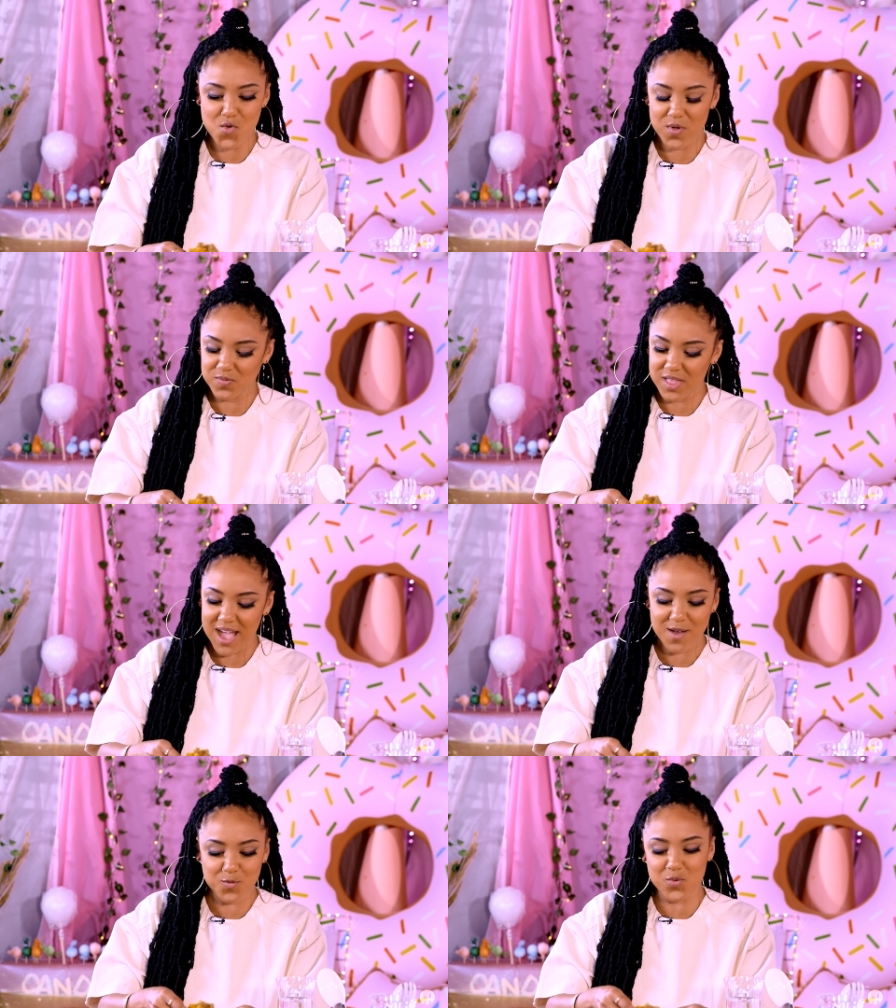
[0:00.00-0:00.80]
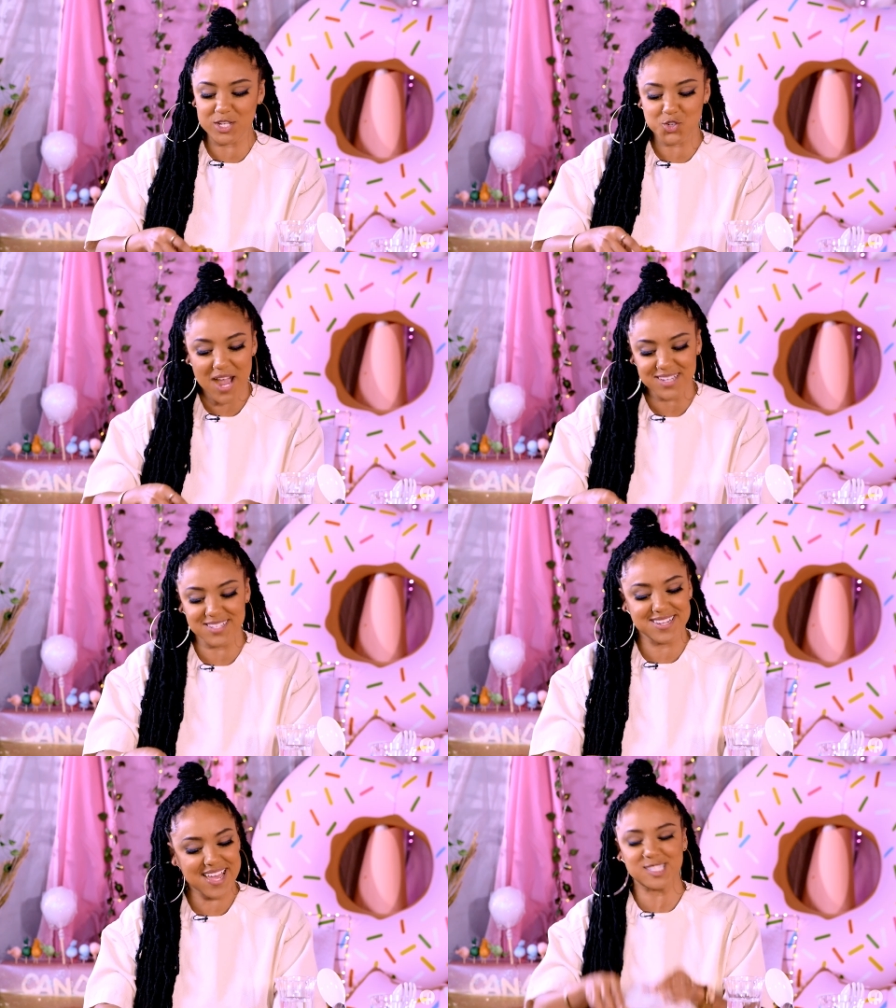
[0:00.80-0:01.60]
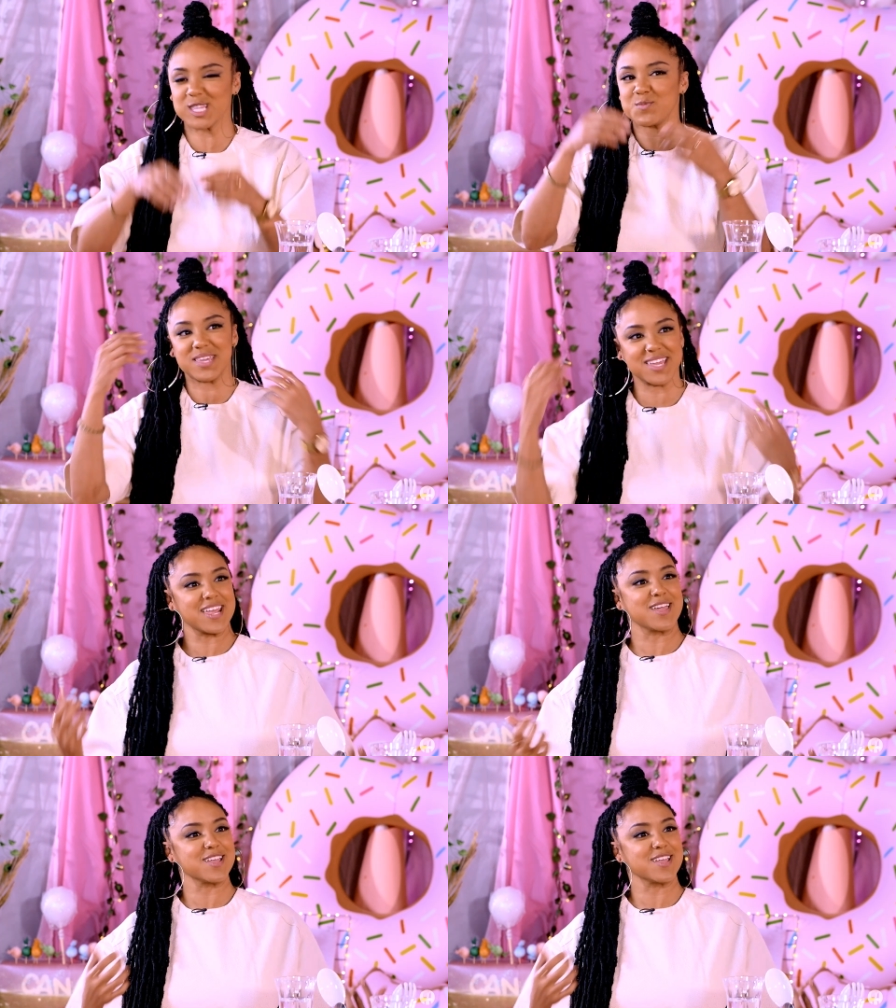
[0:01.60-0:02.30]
food. We tried to guess at the beginning.